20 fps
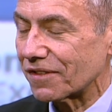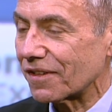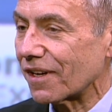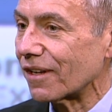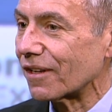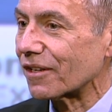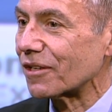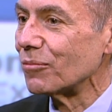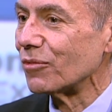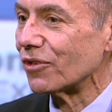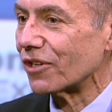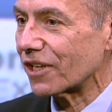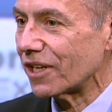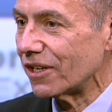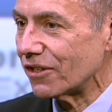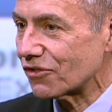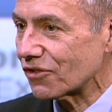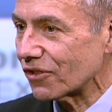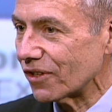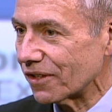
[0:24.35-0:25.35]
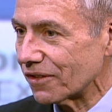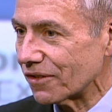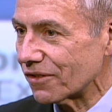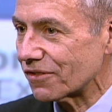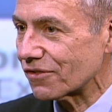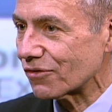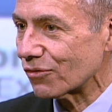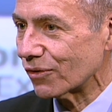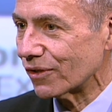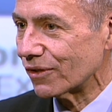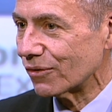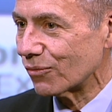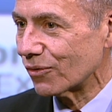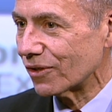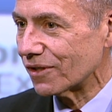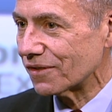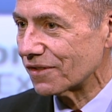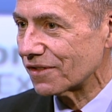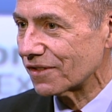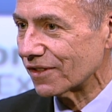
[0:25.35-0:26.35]
The telecommunication industry
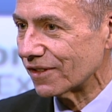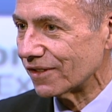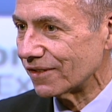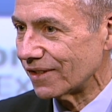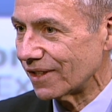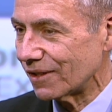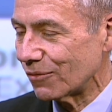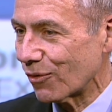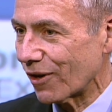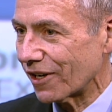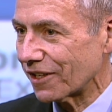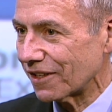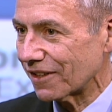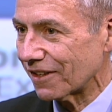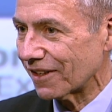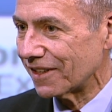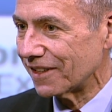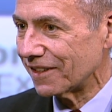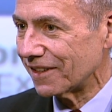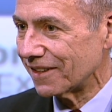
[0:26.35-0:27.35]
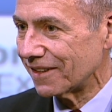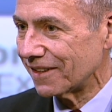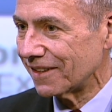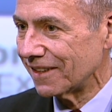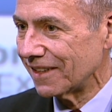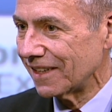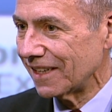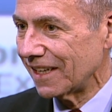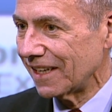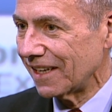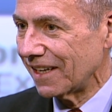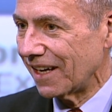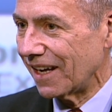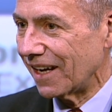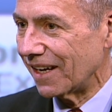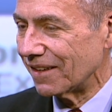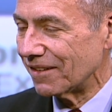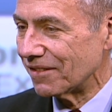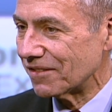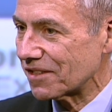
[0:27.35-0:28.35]
was deregulated
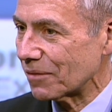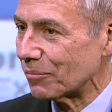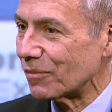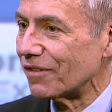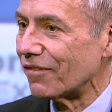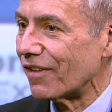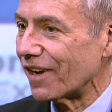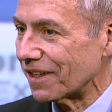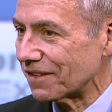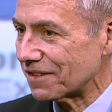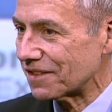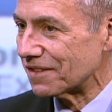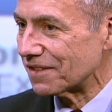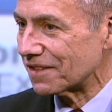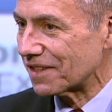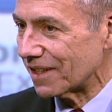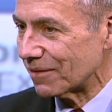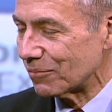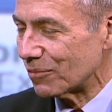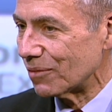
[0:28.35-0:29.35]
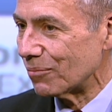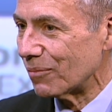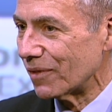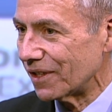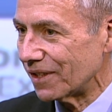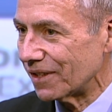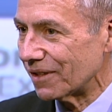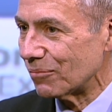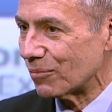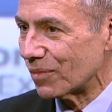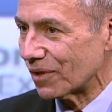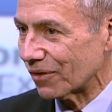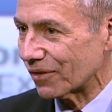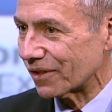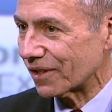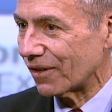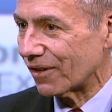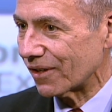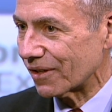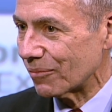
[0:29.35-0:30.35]
and some advances have been made in
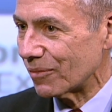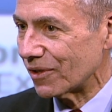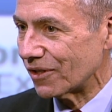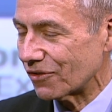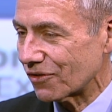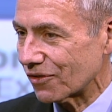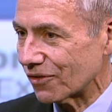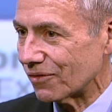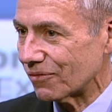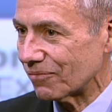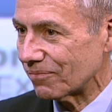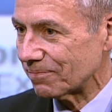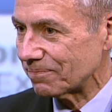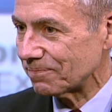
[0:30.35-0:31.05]
building automation.